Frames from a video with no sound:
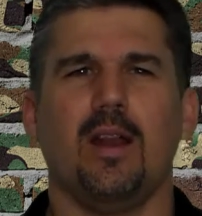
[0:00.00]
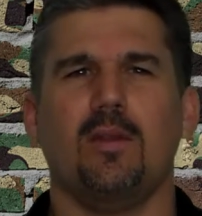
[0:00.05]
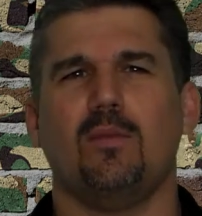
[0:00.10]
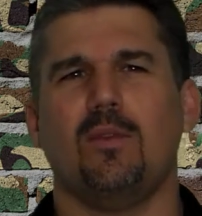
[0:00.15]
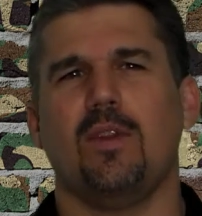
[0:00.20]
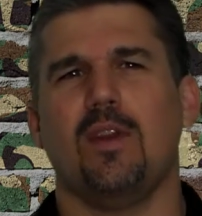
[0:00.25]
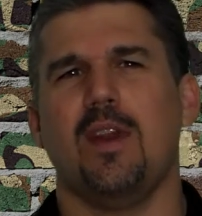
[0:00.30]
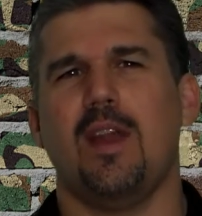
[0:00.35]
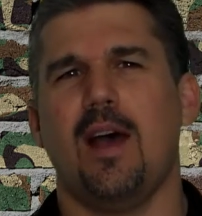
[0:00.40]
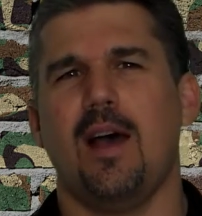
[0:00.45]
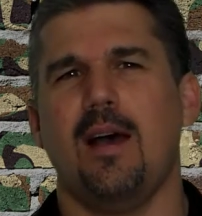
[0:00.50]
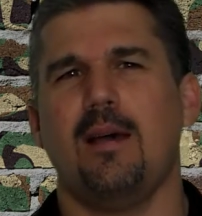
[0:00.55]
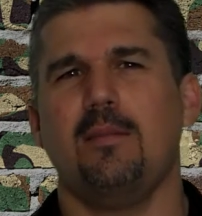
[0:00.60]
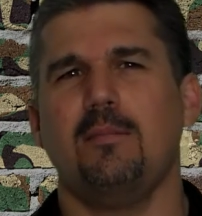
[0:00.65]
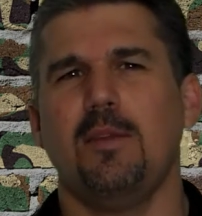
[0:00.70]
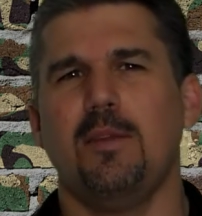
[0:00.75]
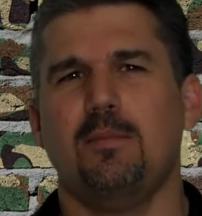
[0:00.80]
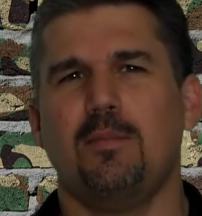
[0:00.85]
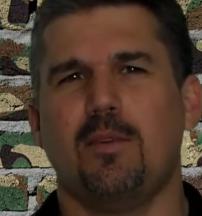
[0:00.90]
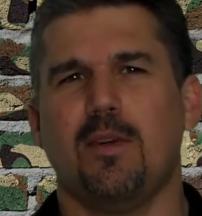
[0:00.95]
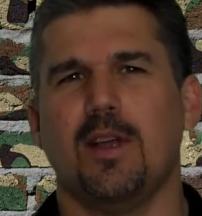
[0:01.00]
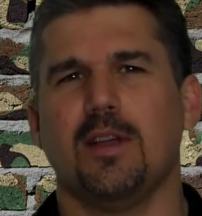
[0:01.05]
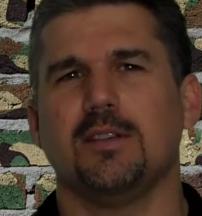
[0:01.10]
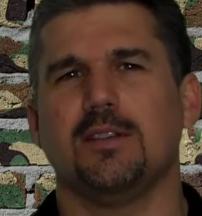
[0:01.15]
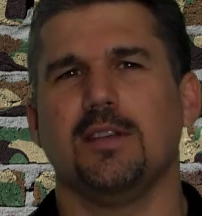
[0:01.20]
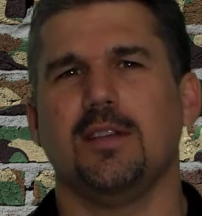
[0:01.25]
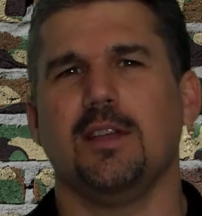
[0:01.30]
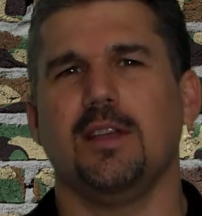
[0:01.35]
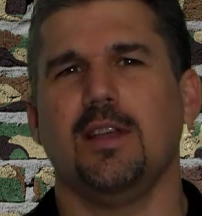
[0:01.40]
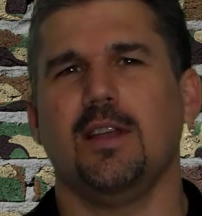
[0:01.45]
and will not be
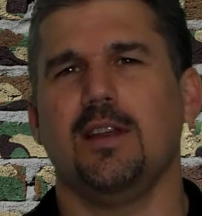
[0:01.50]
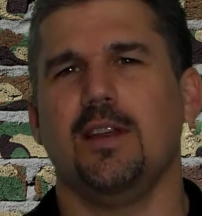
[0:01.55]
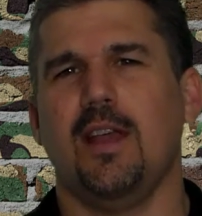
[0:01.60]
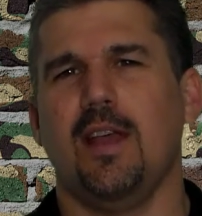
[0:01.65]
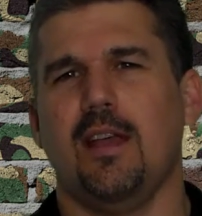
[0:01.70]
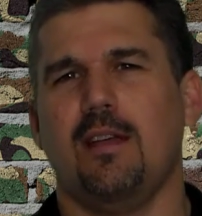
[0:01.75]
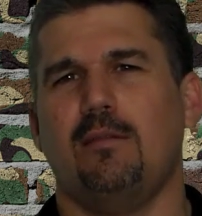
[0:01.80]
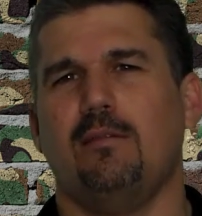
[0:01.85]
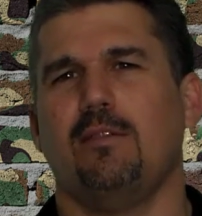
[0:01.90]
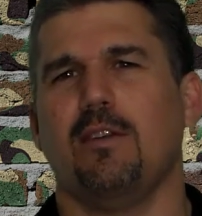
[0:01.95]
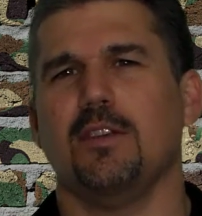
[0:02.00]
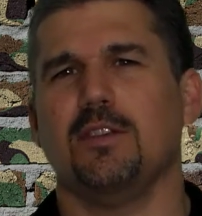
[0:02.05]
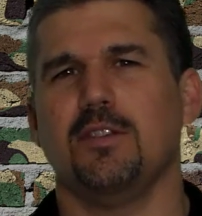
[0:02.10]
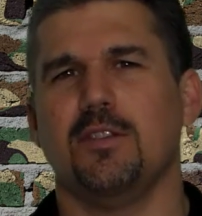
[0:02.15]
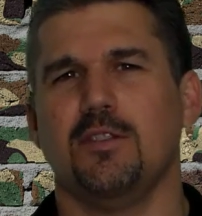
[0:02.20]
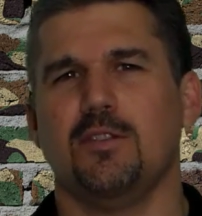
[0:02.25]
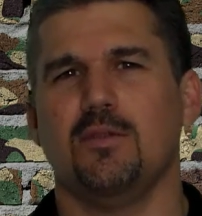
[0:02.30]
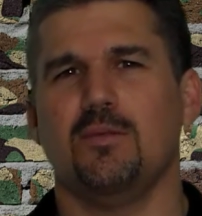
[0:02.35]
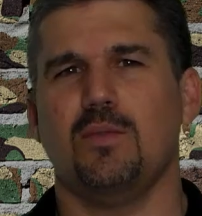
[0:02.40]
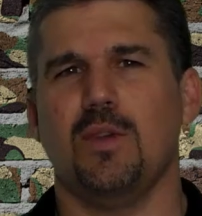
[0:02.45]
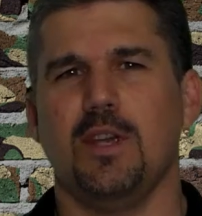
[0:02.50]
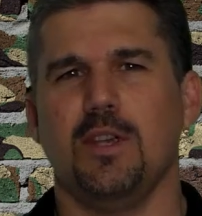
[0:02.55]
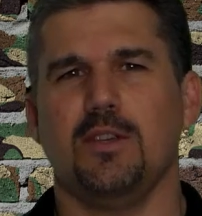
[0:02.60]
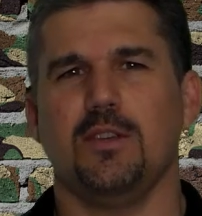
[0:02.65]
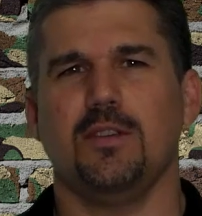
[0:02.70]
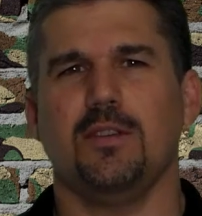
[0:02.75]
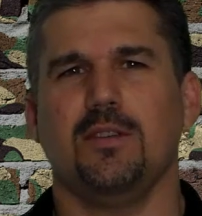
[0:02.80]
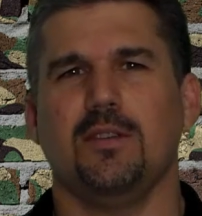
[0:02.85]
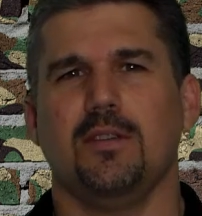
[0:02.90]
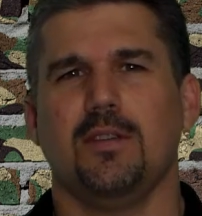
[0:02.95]
present in every
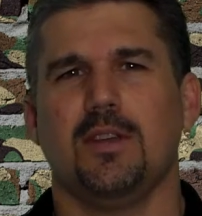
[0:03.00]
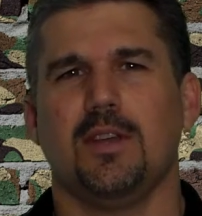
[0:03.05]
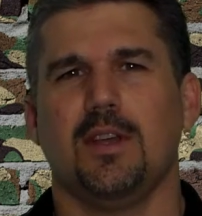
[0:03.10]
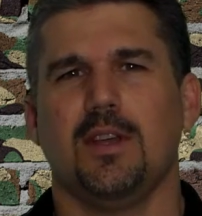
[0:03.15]
situation.